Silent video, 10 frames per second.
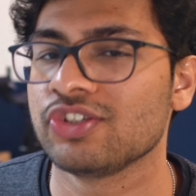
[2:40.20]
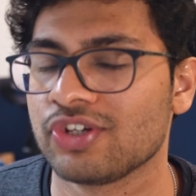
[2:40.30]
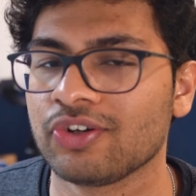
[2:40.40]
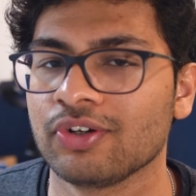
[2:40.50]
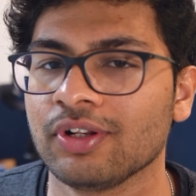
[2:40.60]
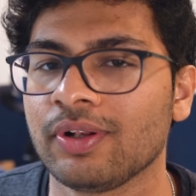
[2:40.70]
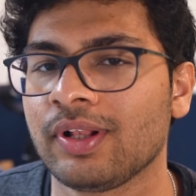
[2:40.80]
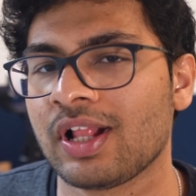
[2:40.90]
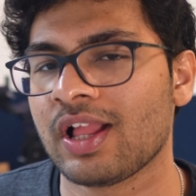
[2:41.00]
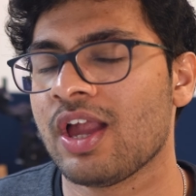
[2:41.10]
in general.
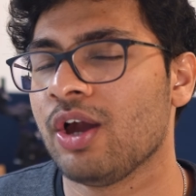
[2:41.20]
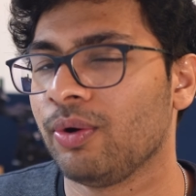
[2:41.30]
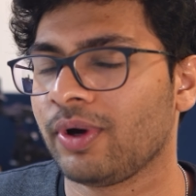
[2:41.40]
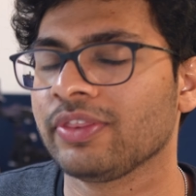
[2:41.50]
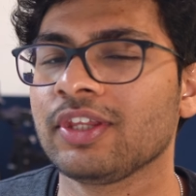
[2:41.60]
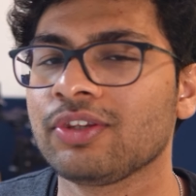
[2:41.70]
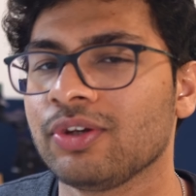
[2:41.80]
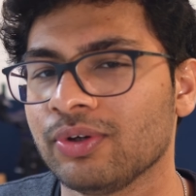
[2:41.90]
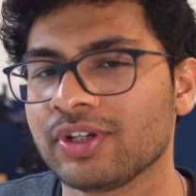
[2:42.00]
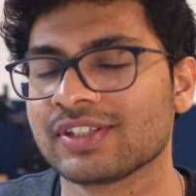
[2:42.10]
One thing to
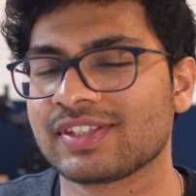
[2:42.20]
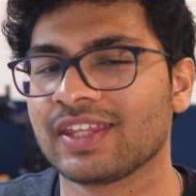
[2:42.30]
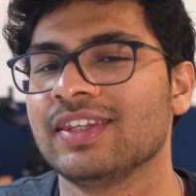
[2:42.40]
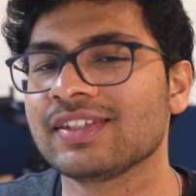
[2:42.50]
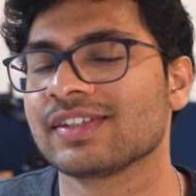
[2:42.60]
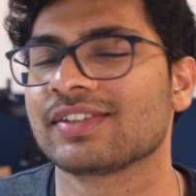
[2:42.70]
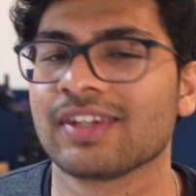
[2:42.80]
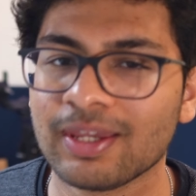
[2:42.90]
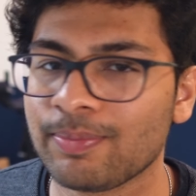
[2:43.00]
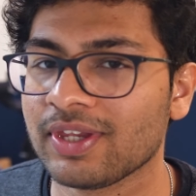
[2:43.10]
note is that this is
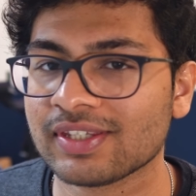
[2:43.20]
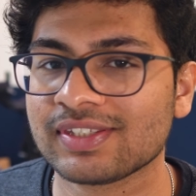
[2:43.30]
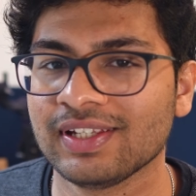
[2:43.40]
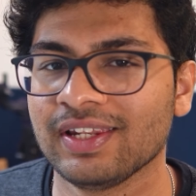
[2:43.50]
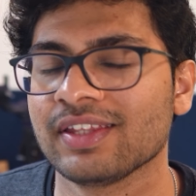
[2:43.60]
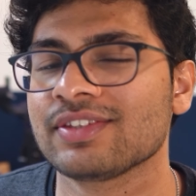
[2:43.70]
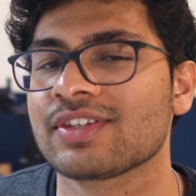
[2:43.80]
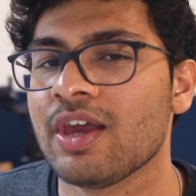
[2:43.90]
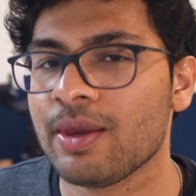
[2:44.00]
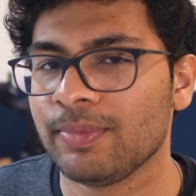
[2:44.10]
an APS-C lens,
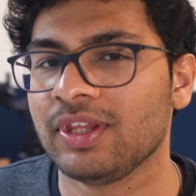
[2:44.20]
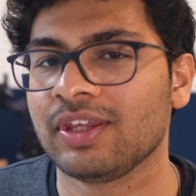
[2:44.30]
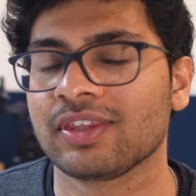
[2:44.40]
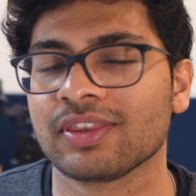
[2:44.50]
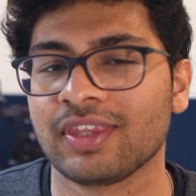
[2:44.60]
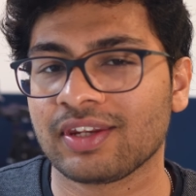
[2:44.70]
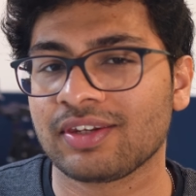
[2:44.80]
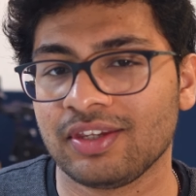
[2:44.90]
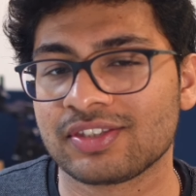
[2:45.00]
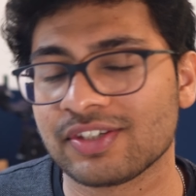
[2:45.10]
meaning
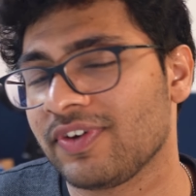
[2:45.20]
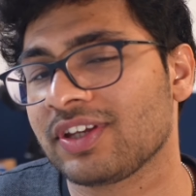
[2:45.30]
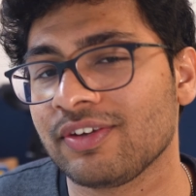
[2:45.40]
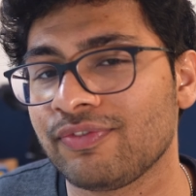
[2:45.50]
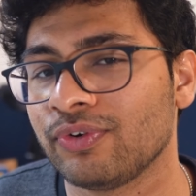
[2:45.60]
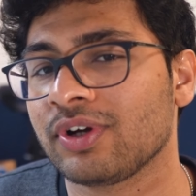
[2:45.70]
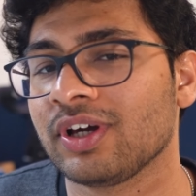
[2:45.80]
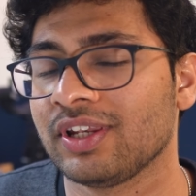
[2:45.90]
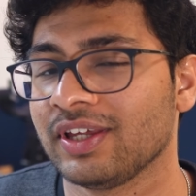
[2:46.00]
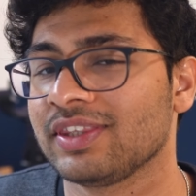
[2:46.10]
that its effective
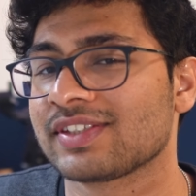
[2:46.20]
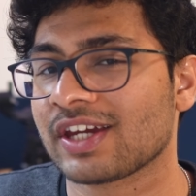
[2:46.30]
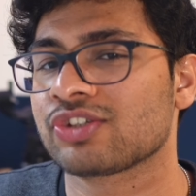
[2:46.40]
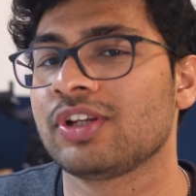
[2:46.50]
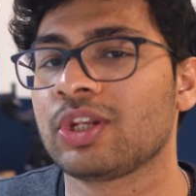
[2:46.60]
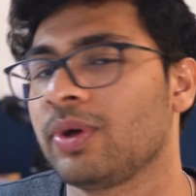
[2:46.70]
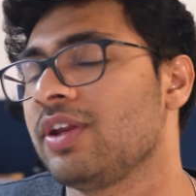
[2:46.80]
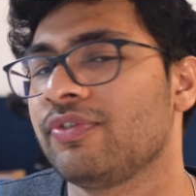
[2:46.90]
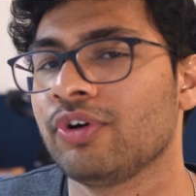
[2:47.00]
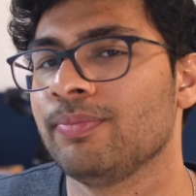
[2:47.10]
focal length is actually
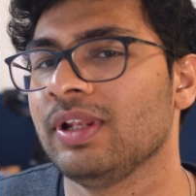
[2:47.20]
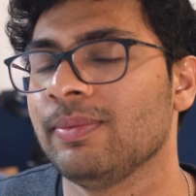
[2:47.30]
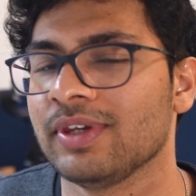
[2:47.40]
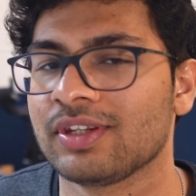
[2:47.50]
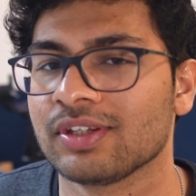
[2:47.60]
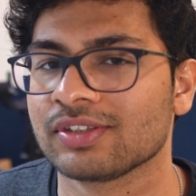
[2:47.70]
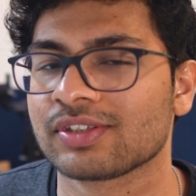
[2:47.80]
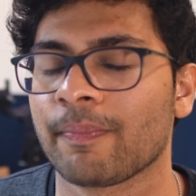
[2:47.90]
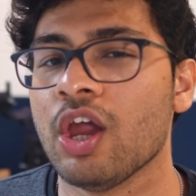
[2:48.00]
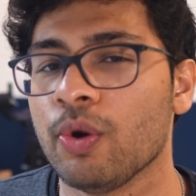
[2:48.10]

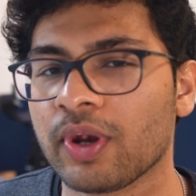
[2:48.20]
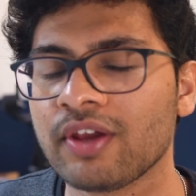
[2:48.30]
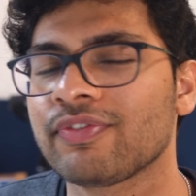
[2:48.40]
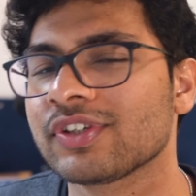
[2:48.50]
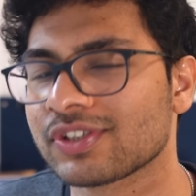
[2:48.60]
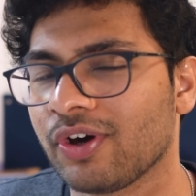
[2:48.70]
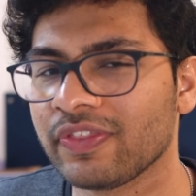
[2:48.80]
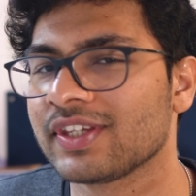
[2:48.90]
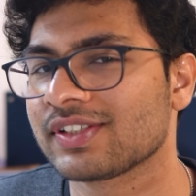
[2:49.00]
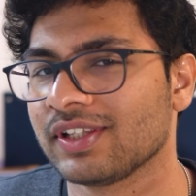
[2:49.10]
24mm. When I first
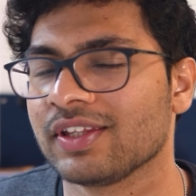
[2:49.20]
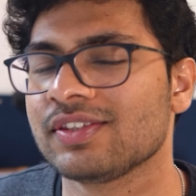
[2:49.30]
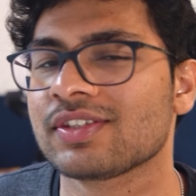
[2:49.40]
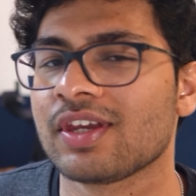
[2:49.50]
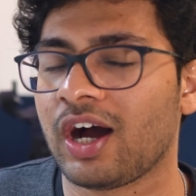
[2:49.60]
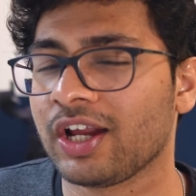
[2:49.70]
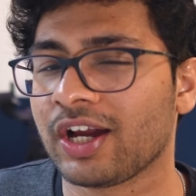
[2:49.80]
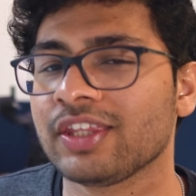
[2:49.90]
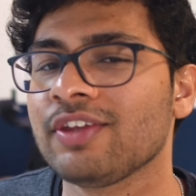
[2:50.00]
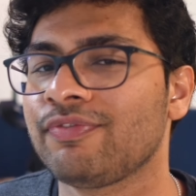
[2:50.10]
got this lens, I
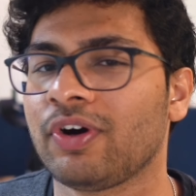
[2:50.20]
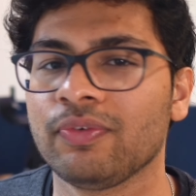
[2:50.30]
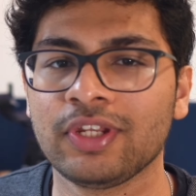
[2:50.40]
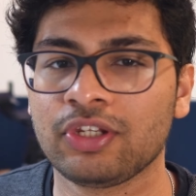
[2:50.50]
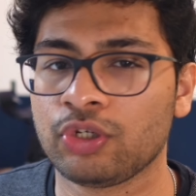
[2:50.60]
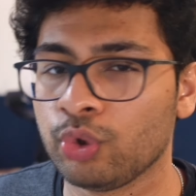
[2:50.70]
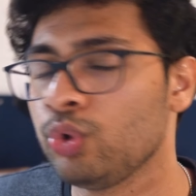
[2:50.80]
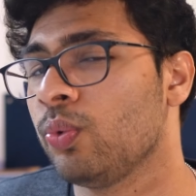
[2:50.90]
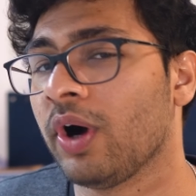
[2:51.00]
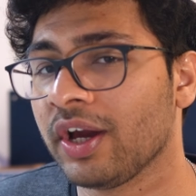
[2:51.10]
either found it
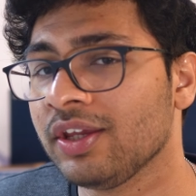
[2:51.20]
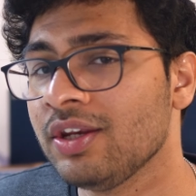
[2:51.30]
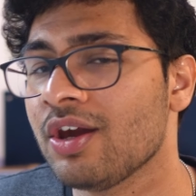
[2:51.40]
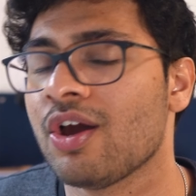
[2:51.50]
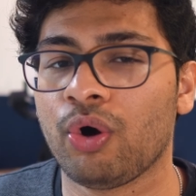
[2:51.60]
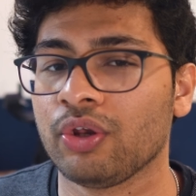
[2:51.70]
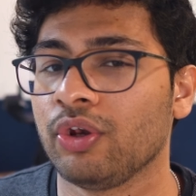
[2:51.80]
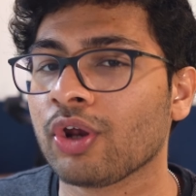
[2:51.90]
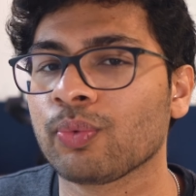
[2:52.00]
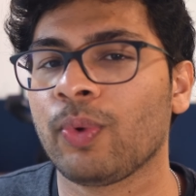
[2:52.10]
too wide or
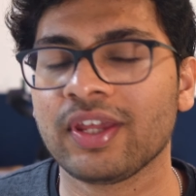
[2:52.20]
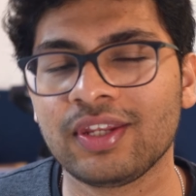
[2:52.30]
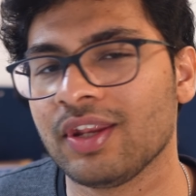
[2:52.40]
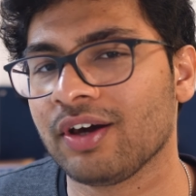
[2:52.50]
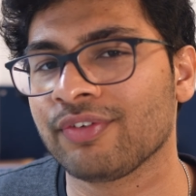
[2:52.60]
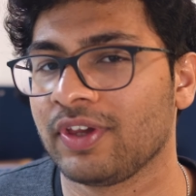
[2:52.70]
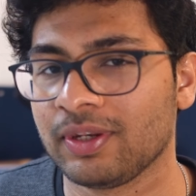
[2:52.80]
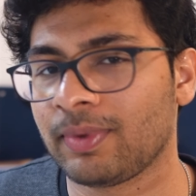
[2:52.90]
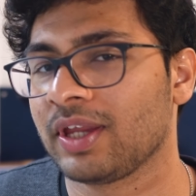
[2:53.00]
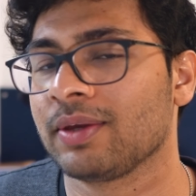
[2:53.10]
not wide enough
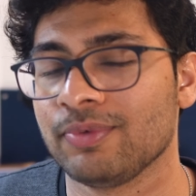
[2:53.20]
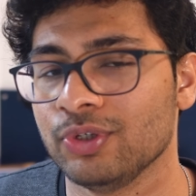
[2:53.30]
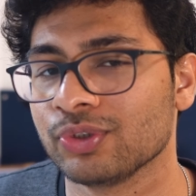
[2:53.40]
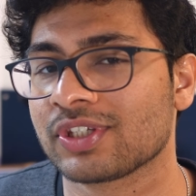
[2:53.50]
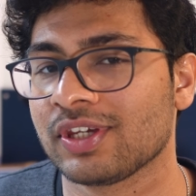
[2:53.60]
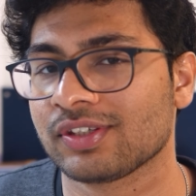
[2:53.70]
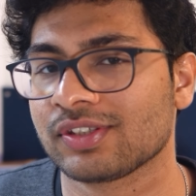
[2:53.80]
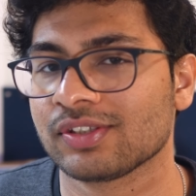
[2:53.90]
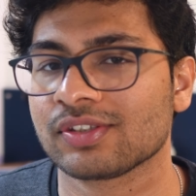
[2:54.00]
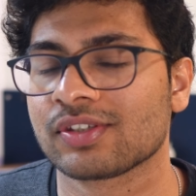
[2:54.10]
in my use
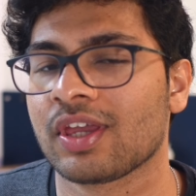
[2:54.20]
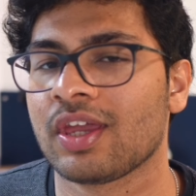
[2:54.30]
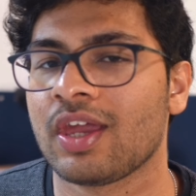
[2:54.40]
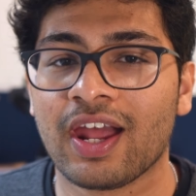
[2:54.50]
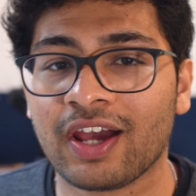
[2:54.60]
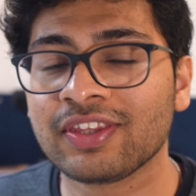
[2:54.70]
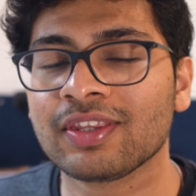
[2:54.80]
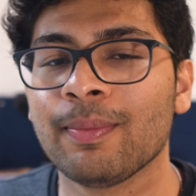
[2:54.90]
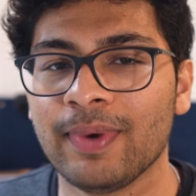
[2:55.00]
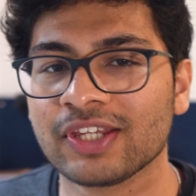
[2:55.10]
cases. And I
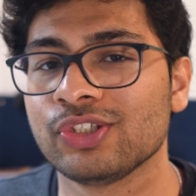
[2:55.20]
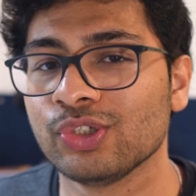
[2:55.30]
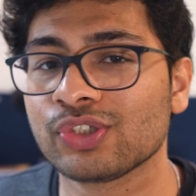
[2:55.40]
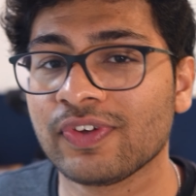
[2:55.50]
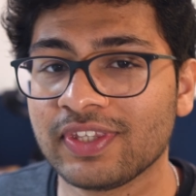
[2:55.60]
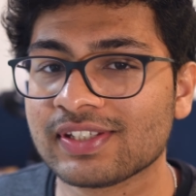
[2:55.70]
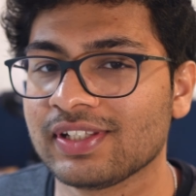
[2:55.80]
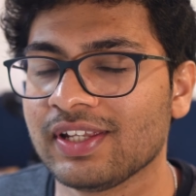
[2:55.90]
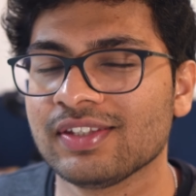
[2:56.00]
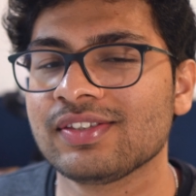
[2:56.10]
think the best use for this
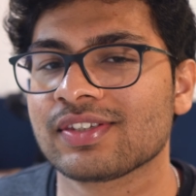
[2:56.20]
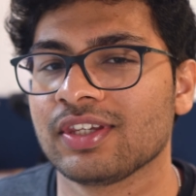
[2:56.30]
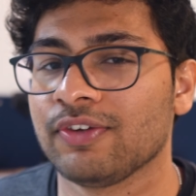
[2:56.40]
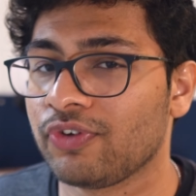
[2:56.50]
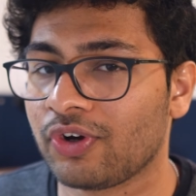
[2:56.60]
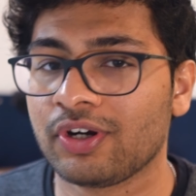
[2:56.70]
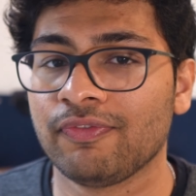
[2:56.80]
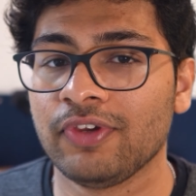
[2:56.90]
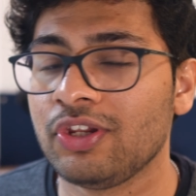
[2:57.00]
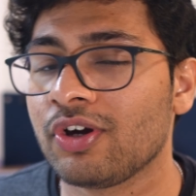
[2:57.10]
lens, if you're a
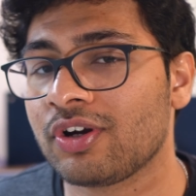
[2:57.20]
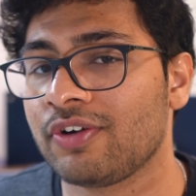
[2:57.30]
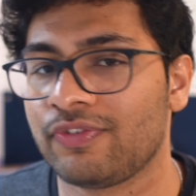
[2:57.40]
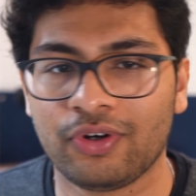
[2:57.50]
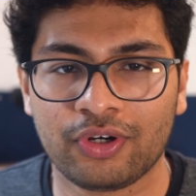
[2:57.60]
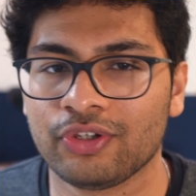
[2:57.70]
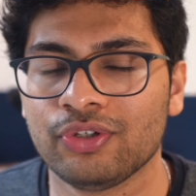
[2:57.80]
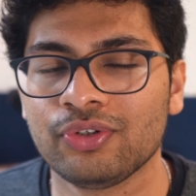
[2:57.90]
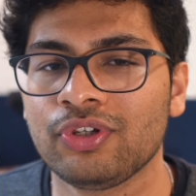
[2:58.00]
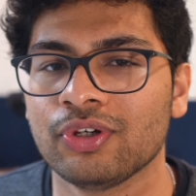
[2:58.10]
videographer or a
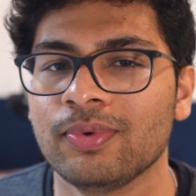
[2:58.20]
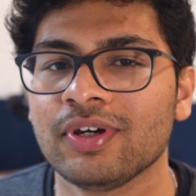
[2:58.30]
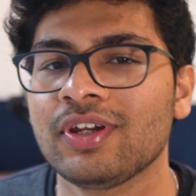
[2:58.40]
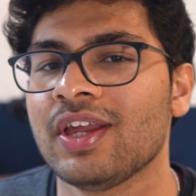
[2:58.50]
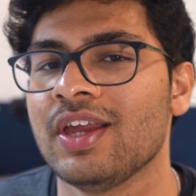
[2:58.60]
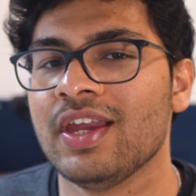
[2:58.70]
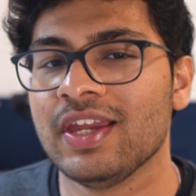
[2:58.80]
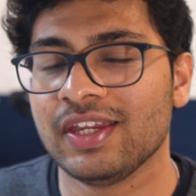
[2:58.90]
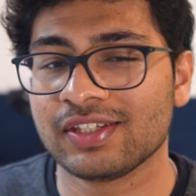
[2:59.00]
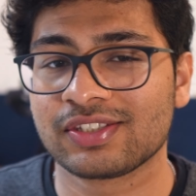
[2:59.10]
YouTuber,
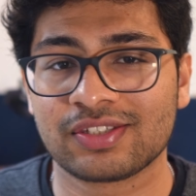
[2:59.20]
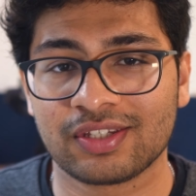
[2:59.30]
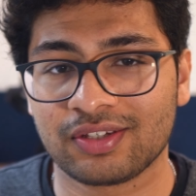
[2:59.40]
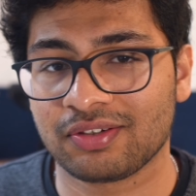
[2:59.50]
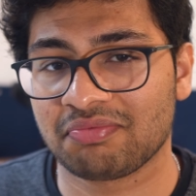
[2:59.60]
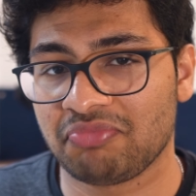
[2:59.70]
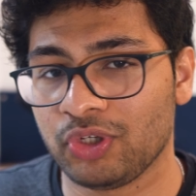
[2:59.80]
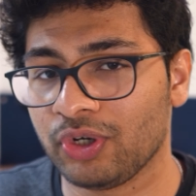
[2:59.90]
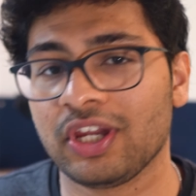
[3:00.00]
is your